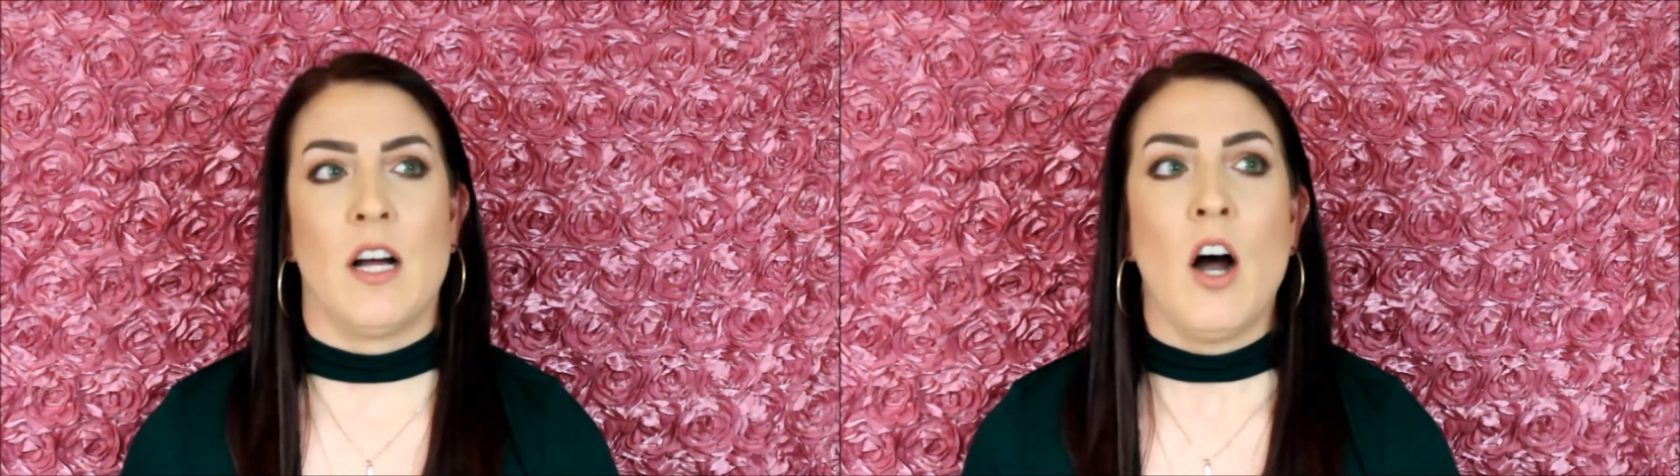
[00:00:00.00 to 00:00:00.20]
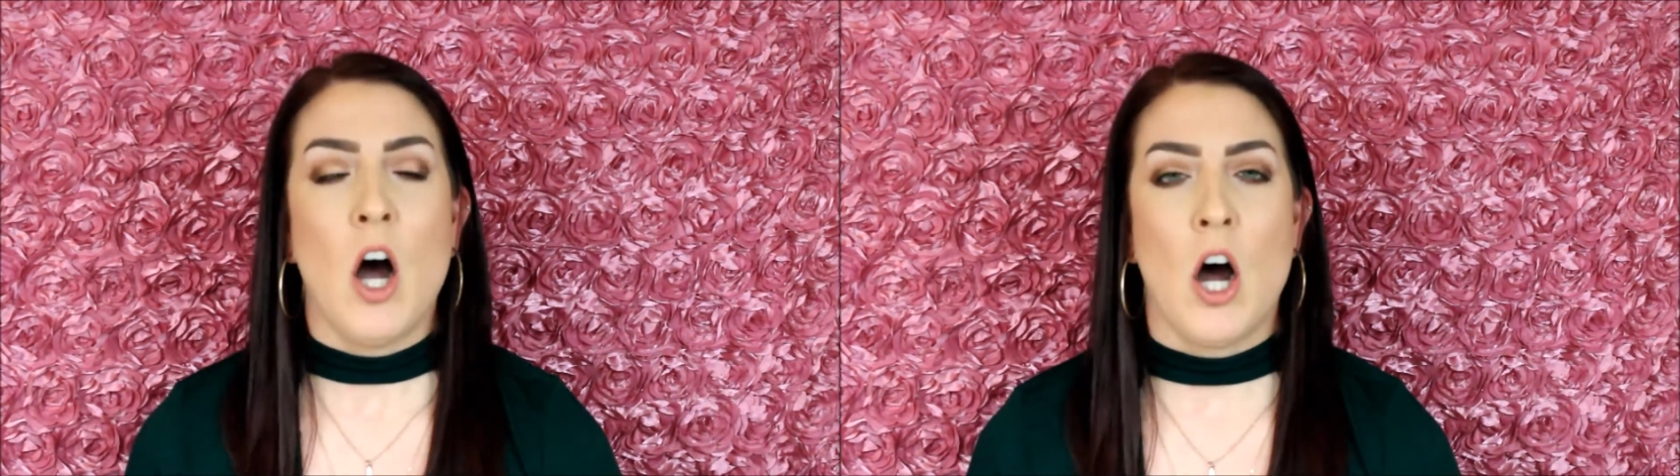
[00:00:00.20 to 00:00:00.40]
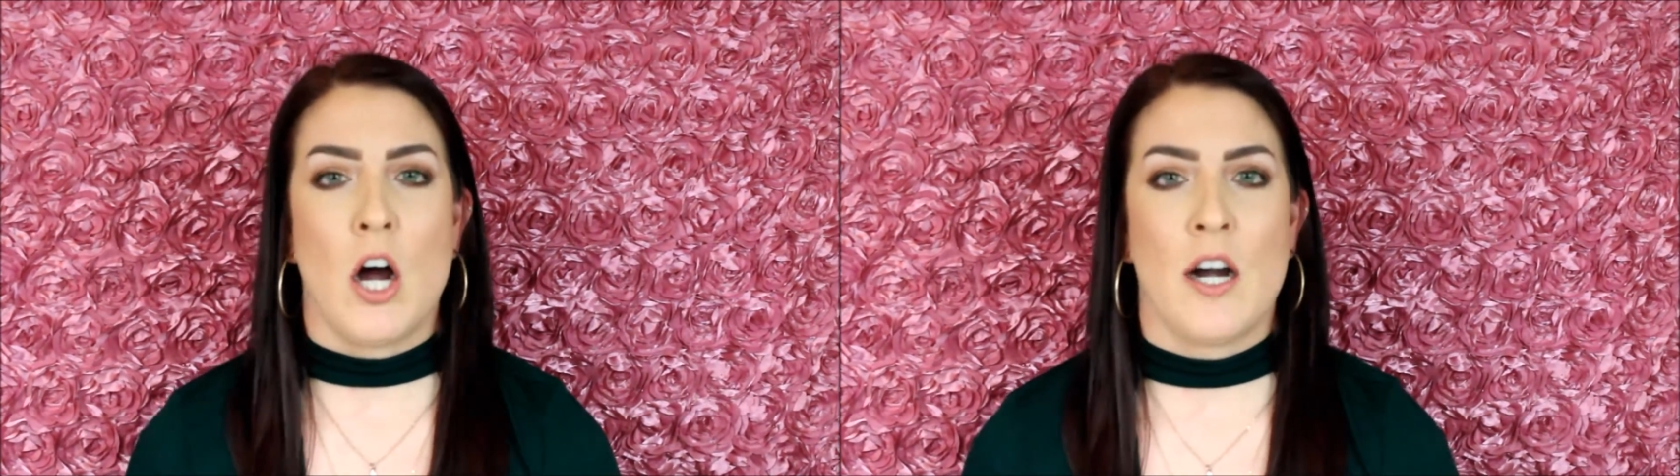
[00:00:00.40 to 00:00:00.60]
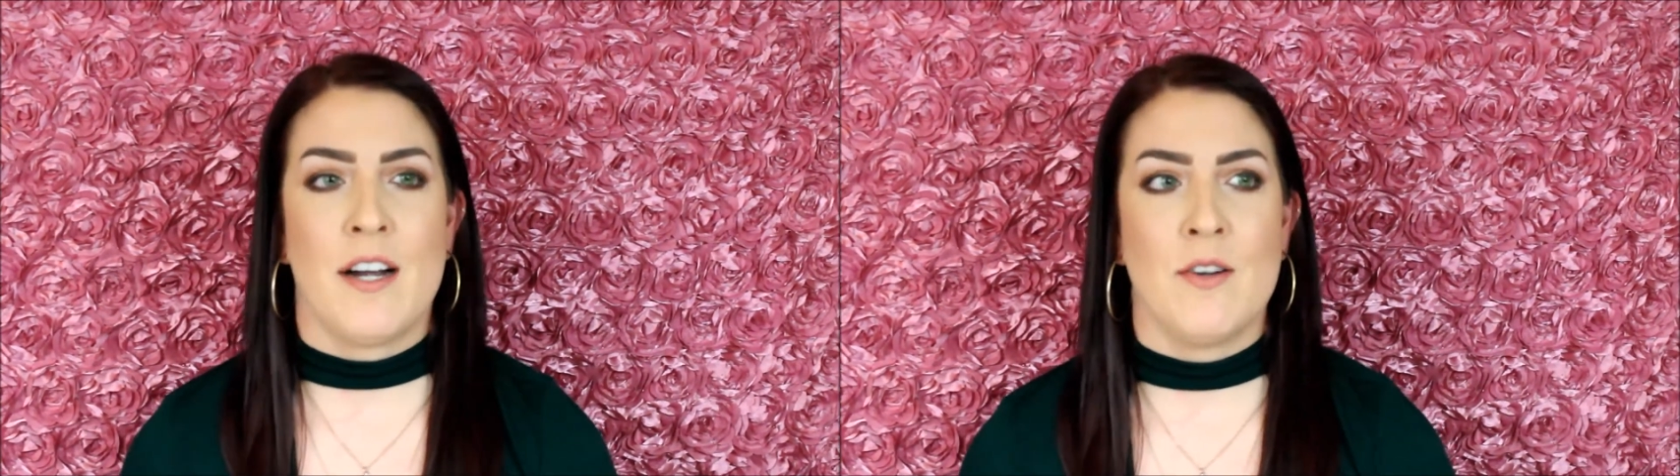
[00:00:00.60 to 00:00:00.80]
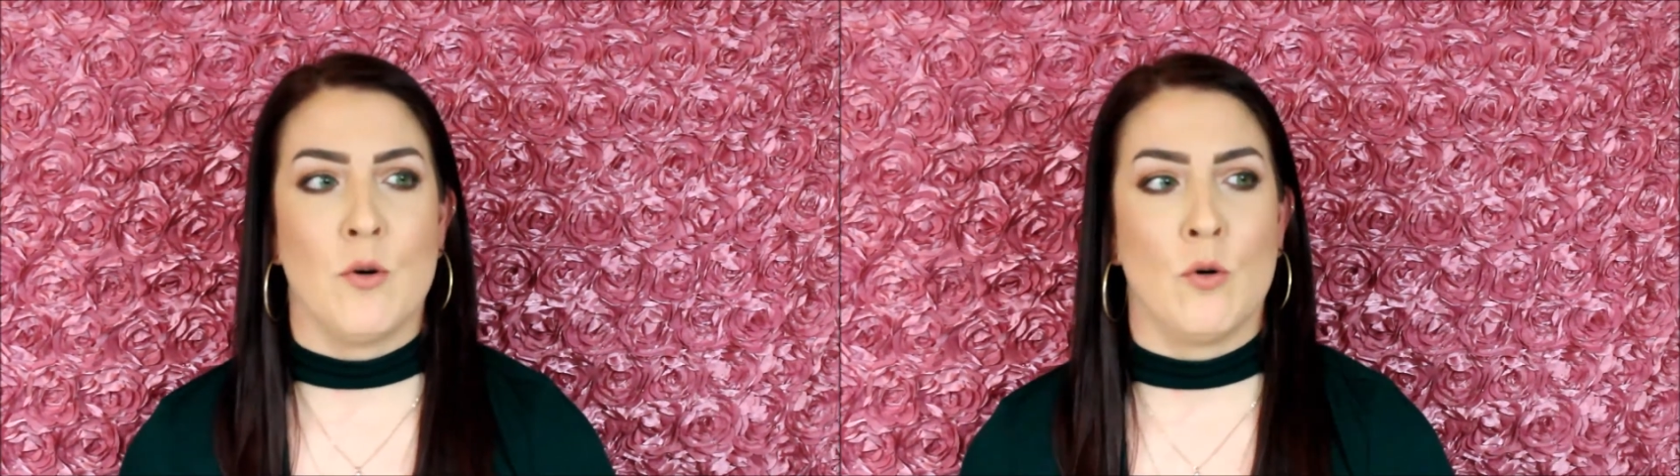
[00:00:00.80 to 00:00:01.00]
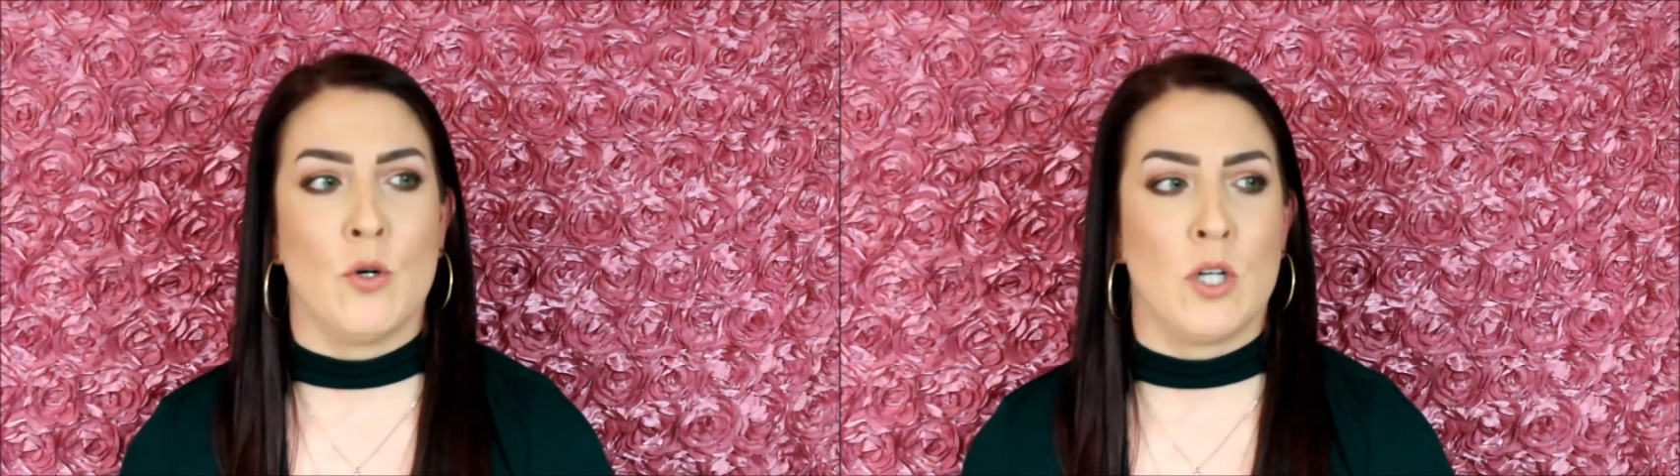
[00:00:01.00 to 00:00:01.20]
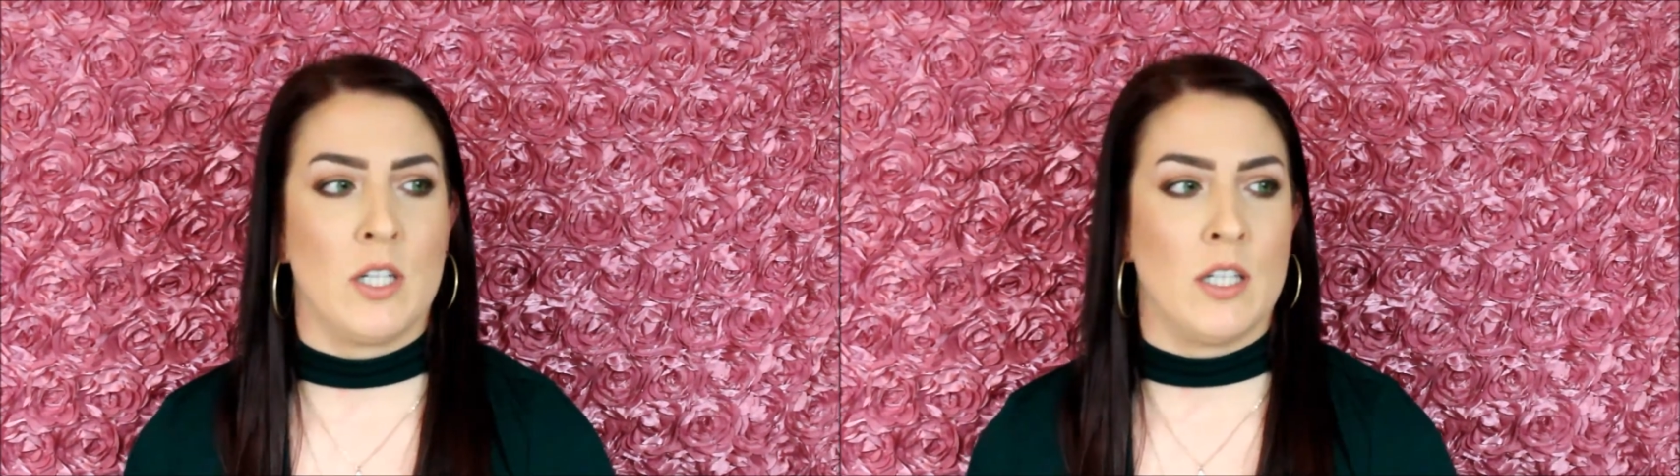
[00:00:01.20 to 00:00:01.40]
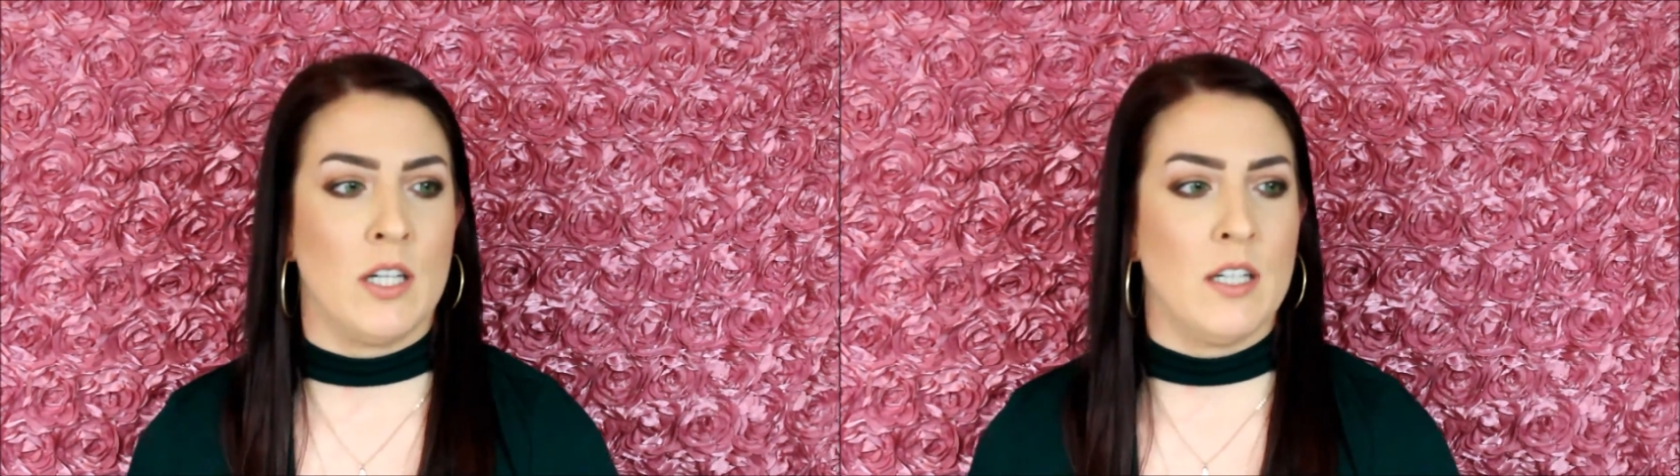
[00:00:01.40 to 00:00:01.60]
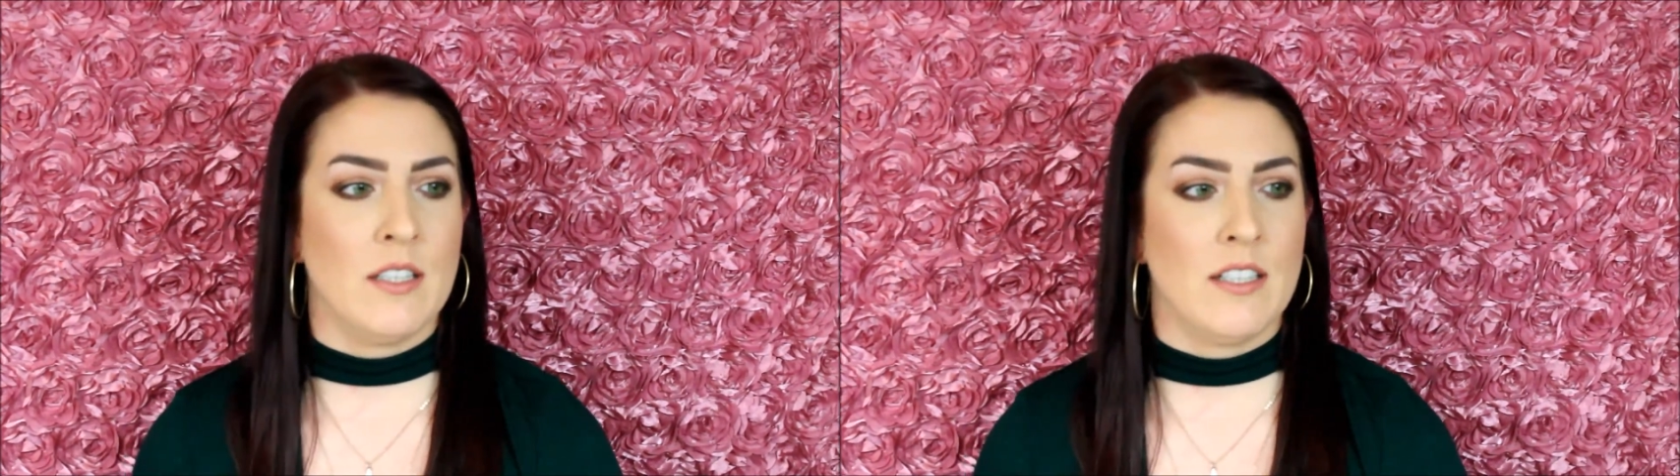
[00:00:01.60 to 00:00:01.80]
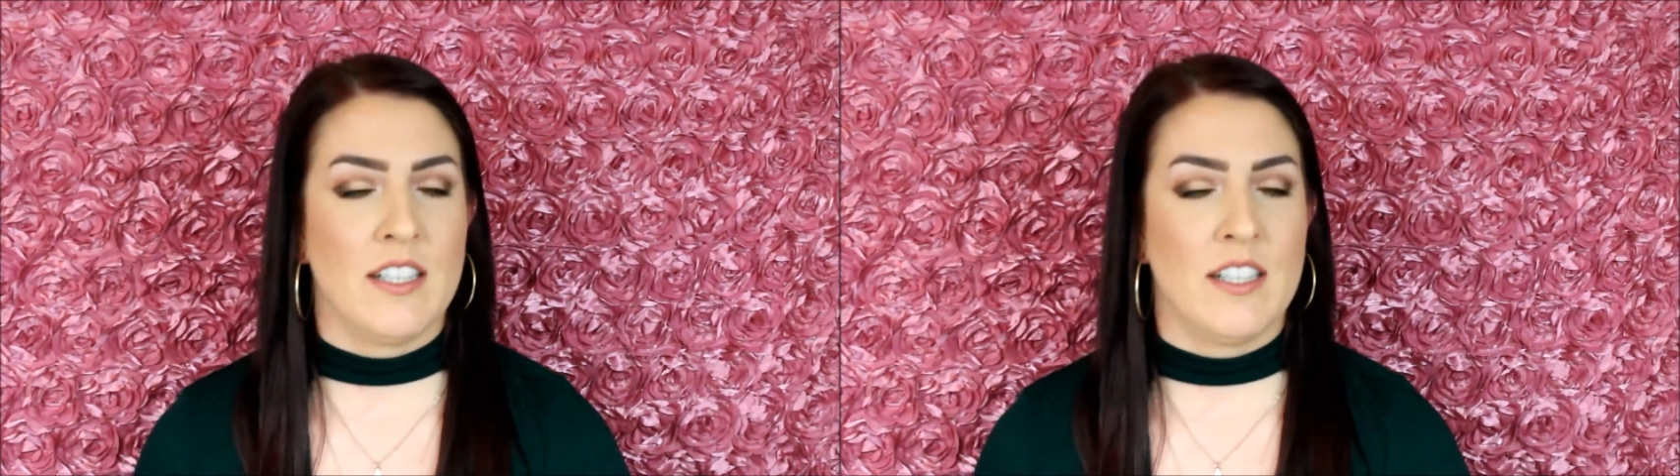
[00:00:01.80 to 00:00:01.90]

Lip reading: hard or